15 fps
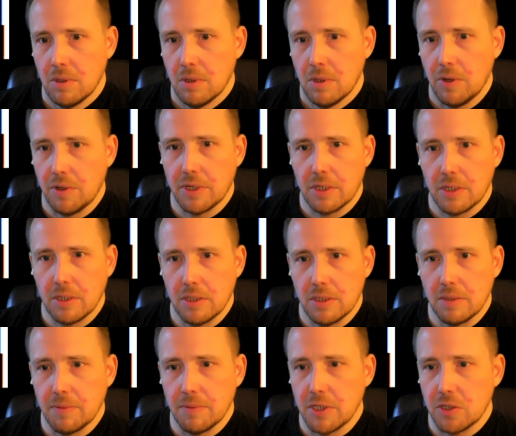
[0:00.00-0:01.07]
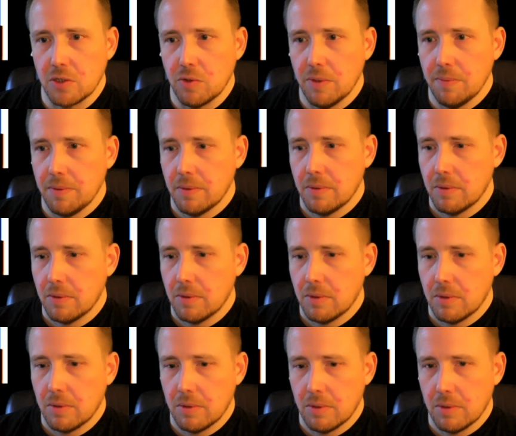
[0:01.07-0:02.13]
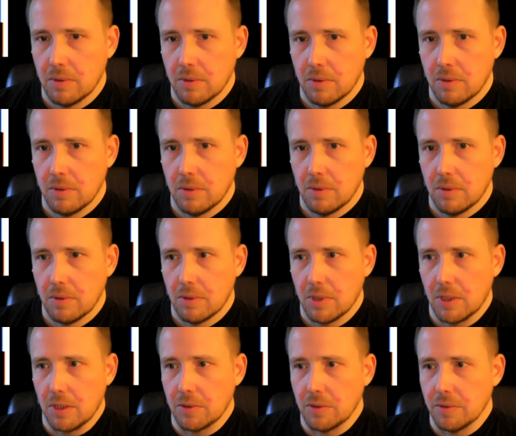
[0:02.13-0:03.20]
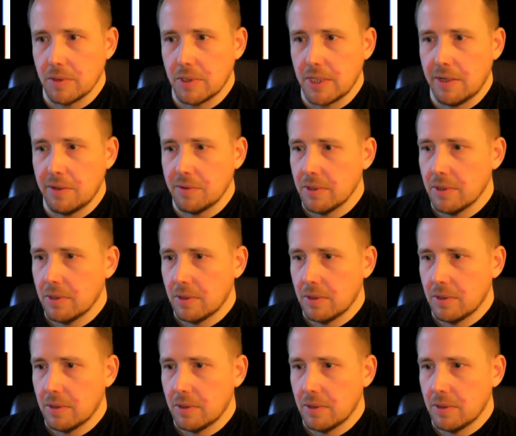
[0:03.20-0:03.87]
I think, did somebody just show up? That little sound?